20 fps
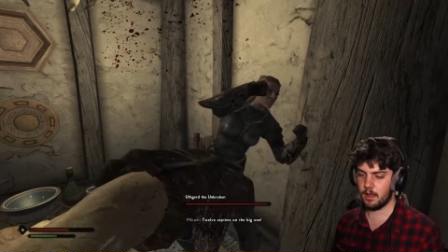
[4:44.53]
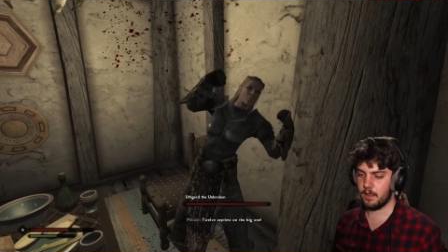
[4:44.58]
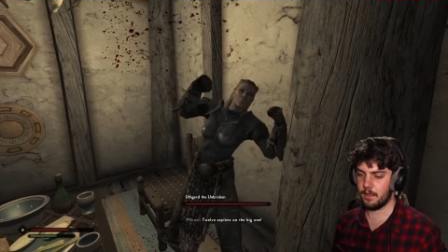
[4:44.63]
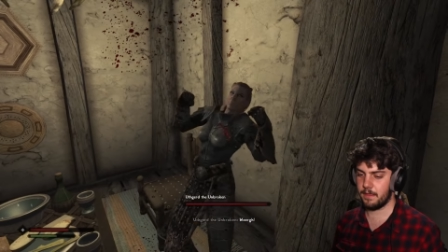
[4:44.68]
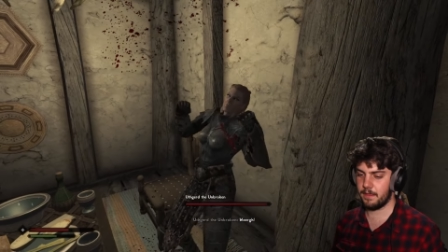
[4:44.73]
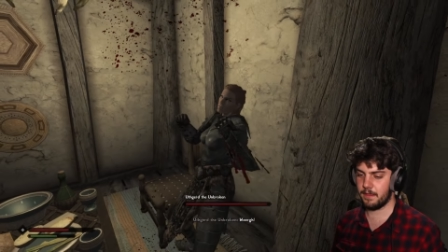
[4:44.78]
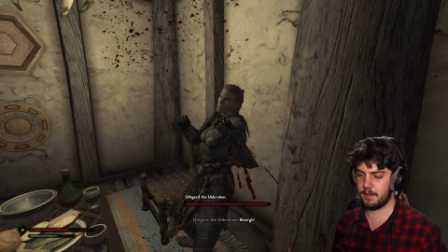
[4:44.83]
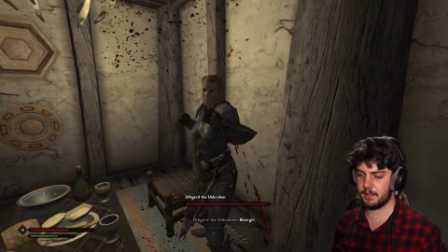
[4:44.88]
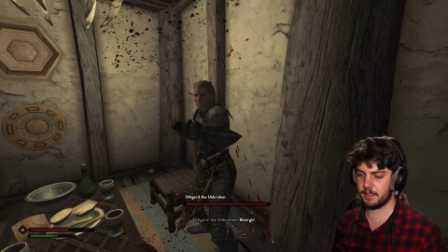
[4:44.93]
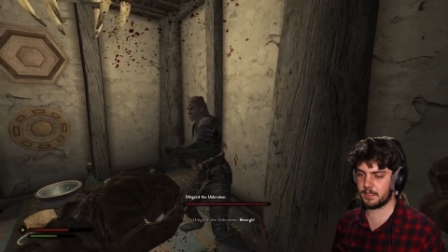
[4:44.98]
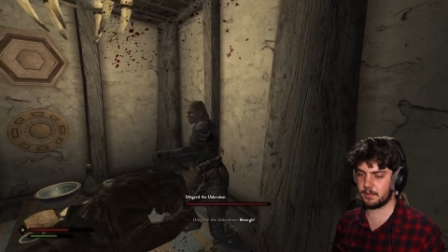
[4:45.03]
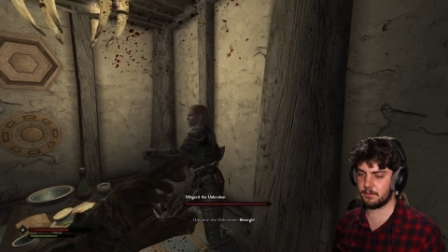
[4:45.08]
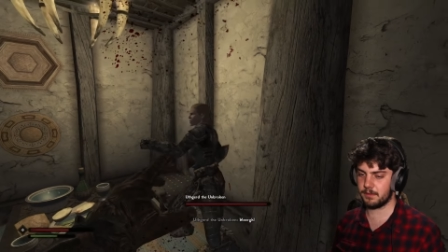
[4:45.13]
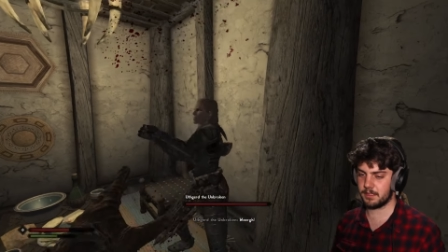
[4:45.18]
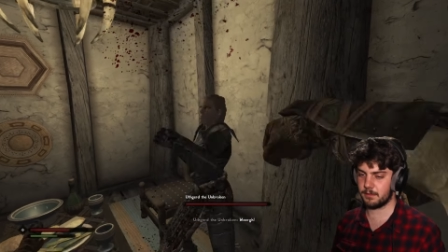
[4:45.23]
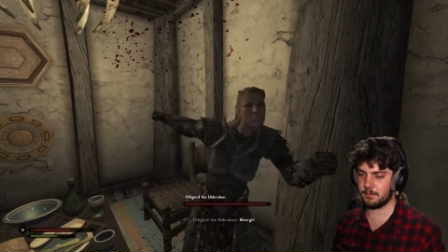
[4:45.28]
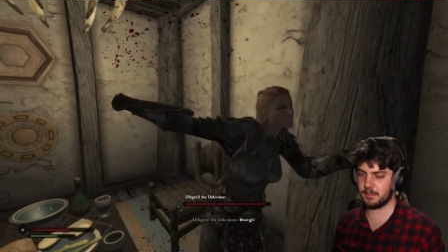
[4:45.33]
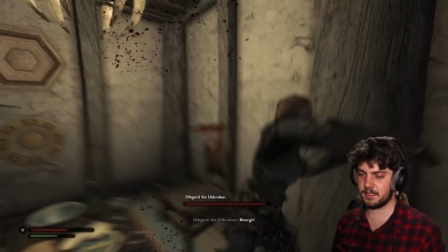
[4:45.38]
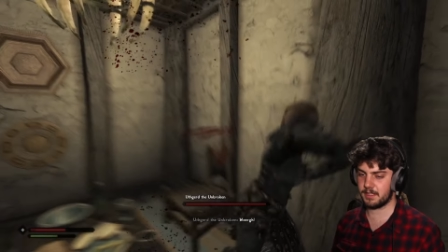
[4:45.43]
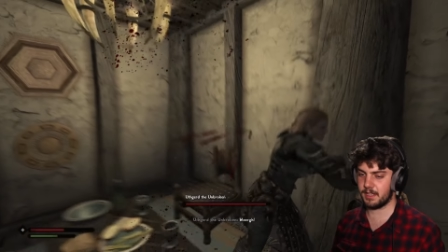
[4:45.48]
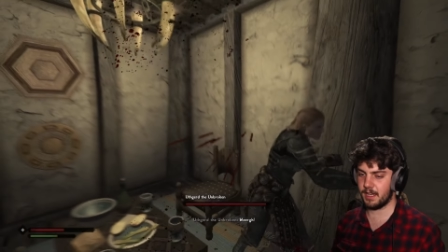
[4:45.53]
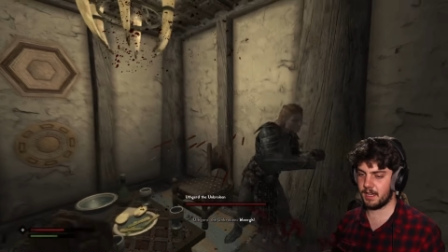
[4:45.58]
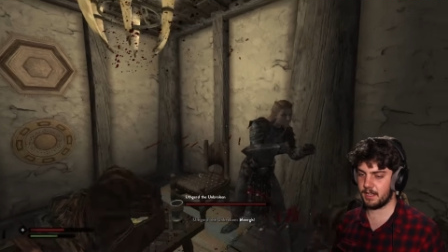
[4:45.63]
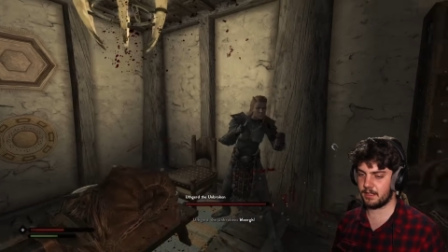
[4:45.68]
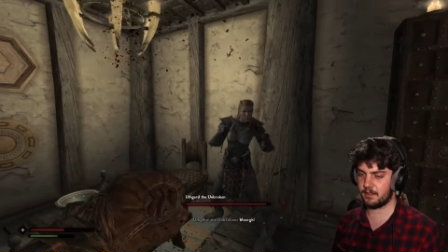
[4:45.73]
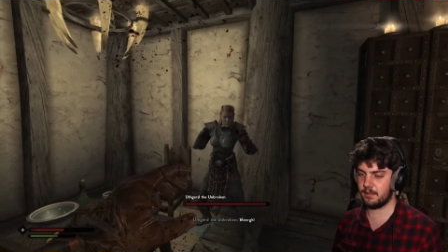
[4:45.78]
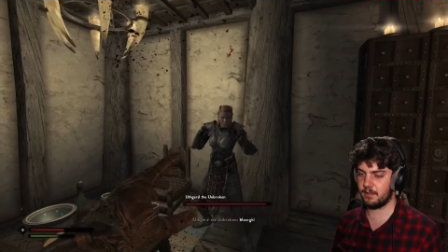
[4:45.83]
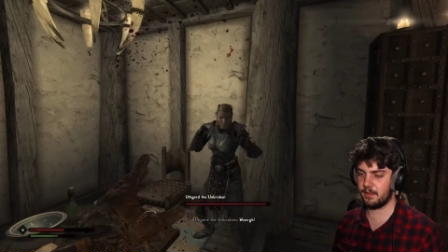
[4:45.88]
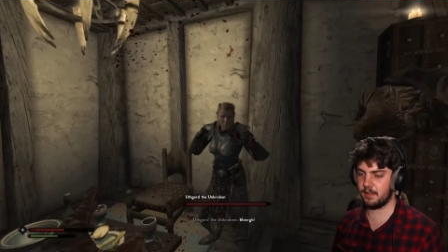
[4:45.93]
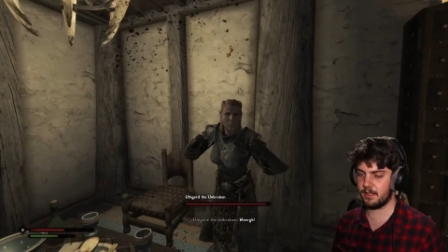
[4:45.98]
This was a mistake.
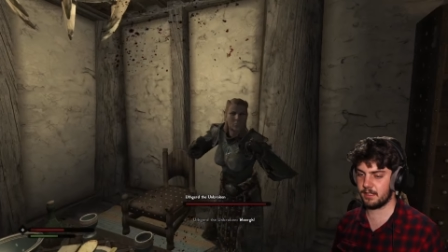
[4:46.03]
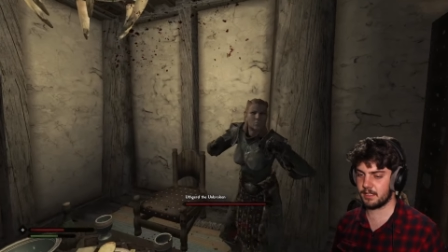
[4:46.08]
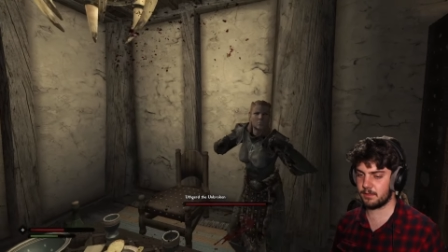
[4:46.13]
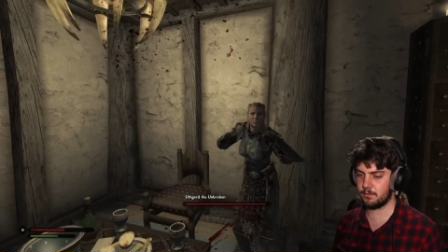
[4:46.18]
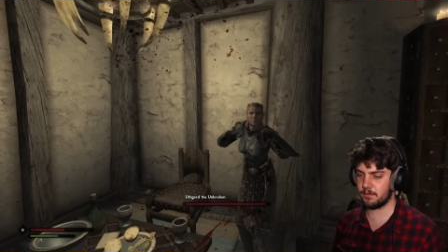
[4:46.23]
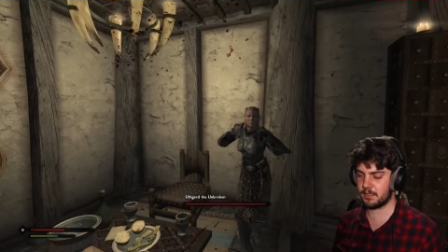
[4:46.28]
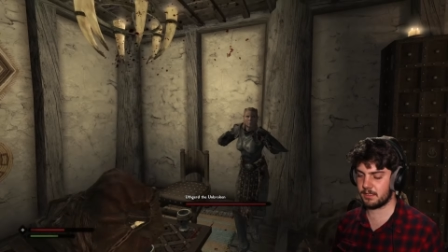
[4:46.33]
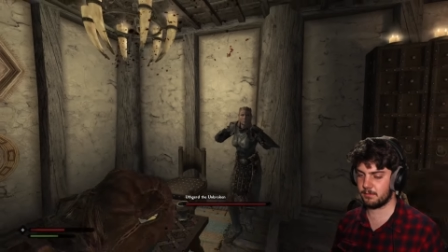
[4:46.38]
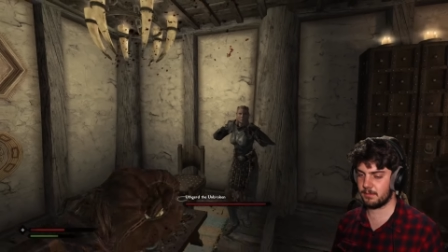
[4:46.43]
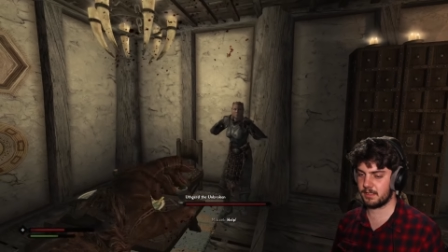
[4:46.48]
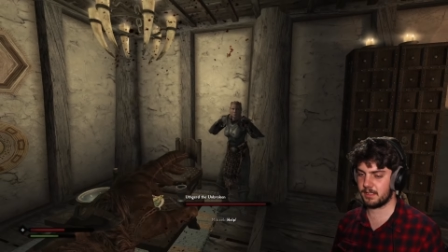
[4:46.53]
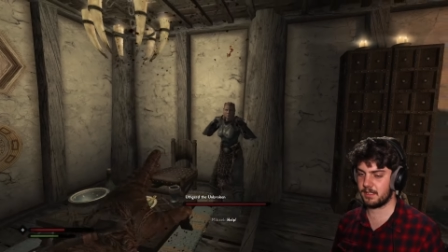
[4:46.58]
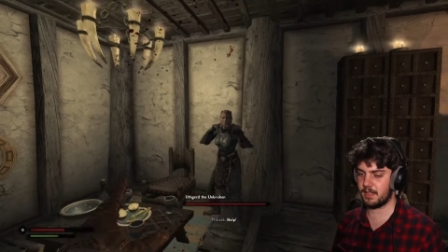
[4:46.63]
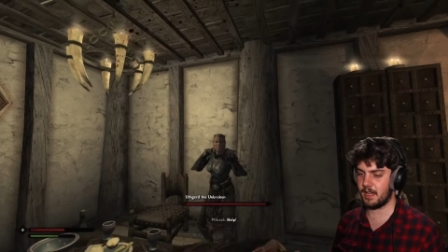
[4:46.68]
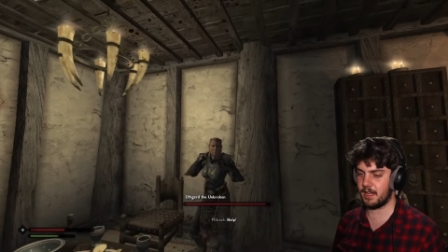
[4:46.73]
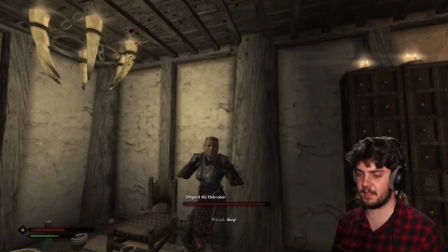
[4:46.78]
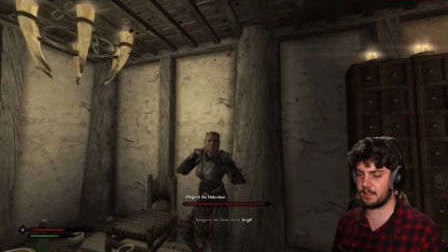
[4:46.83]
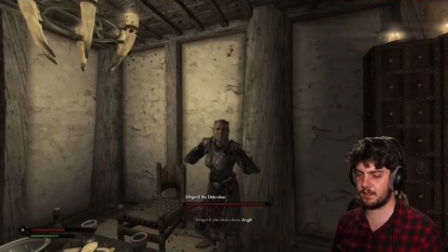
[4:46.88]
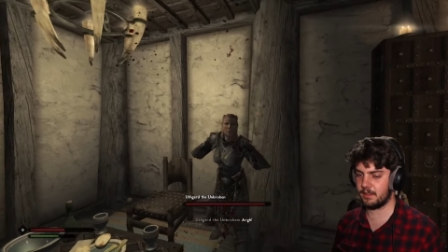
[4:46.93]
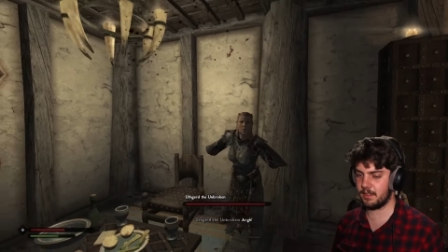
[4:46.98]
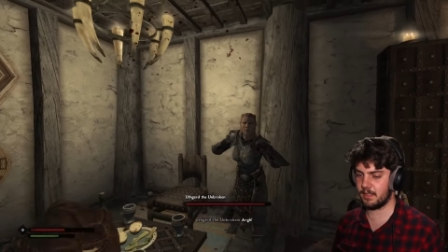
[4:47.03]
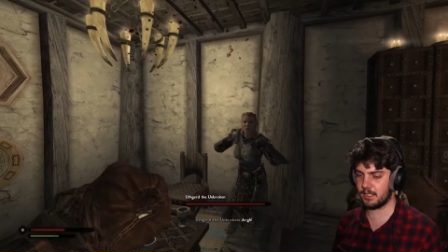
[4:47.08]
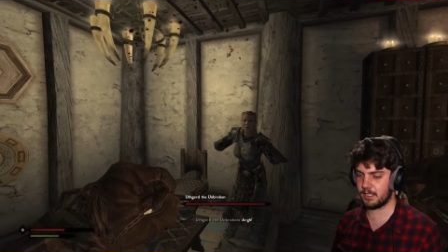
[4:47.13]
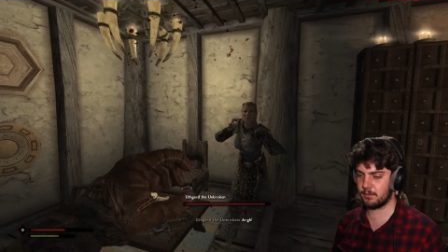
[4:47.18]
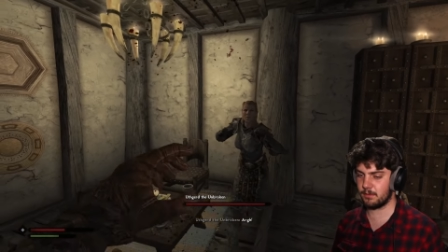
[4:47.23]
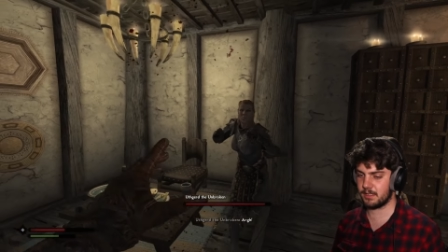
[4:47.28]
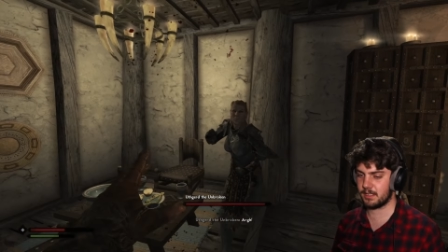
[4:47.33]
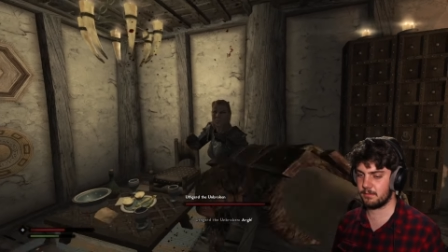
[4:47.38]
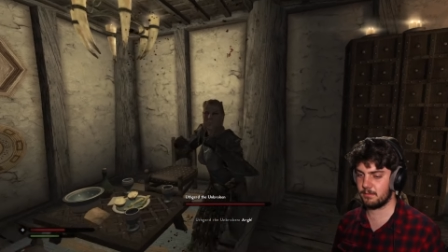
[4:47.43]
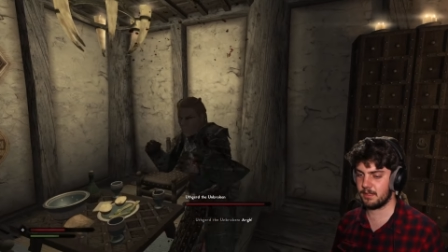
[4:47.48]
This was a mistake. This
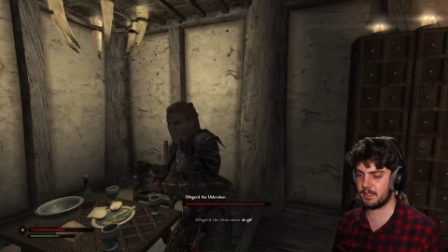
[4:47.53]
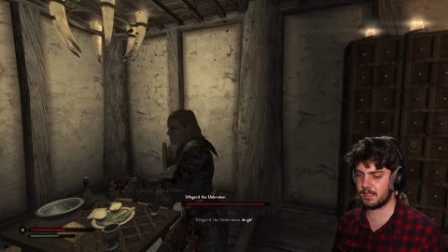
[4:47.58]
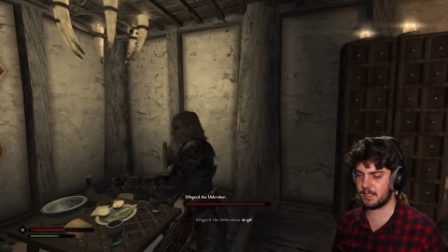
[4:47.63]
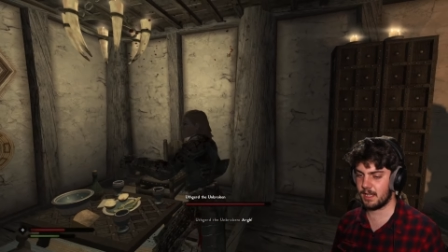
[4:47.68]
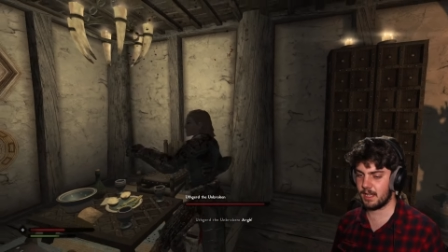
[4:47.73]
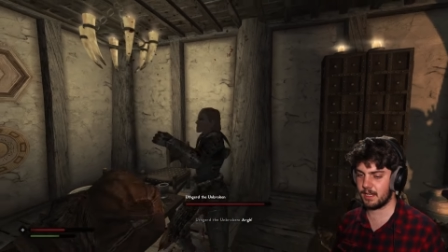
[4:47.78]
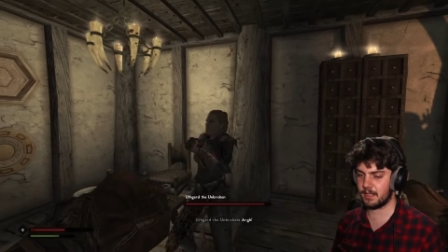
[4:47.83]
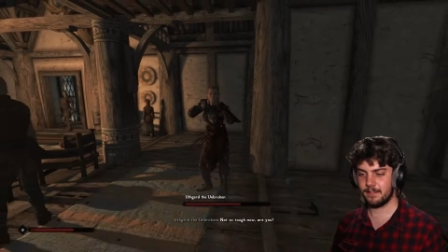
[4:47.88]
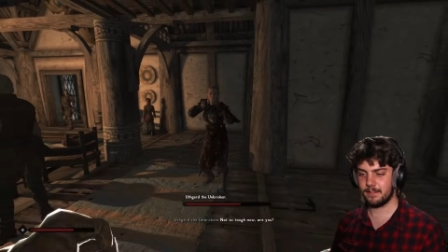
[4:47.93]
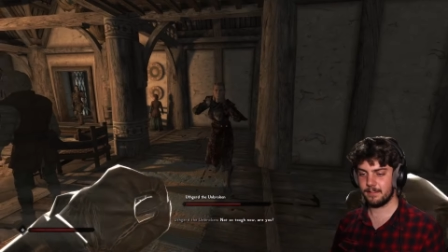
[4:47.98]
was a mistake.